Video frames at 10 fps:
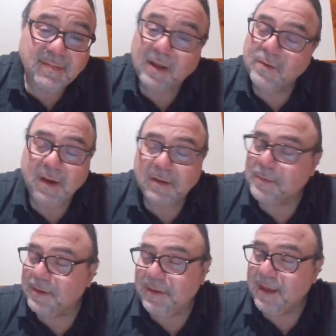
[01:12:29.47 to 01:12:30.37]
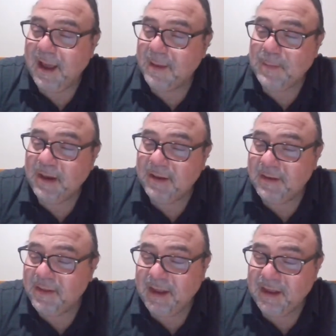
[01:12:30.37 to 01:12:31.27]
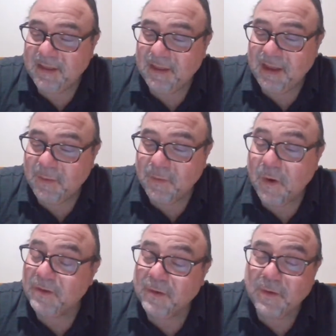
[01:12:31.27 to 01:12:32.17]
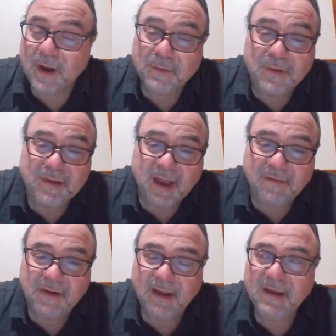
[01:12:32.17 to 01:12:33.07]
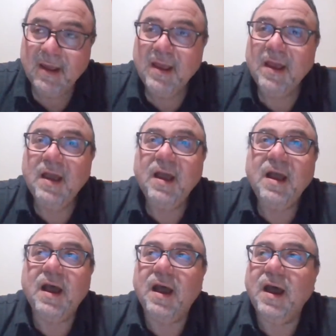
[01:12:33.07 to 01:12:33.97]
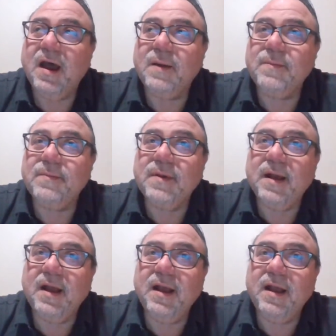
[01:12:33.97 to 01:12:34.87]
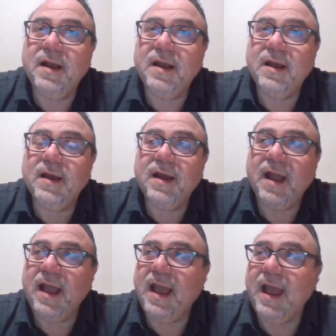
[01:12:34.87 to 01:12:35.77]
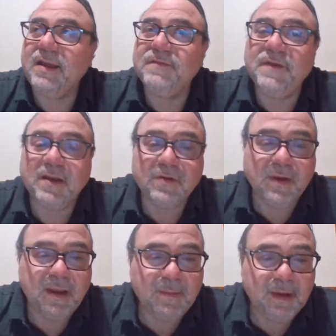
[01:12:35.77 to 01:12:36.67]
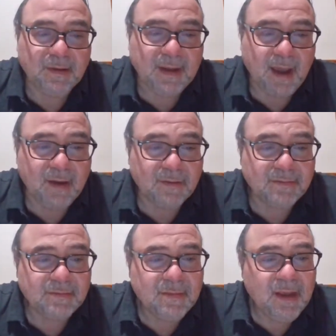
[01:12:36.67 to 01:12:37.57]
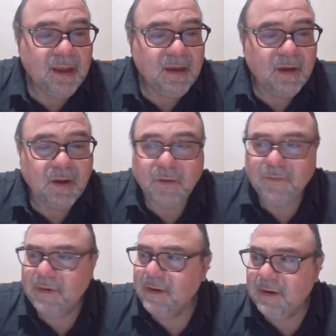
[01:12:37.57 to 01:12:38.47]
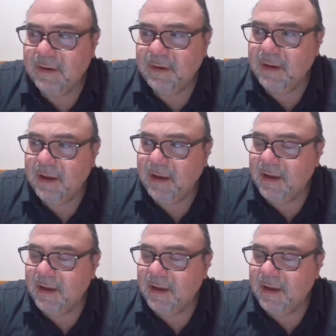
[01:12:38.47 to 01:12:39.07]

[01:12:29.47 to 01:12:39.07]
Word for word: Incredible. I mean, the roar of the crowd was deafening. I had a victory in Middletown over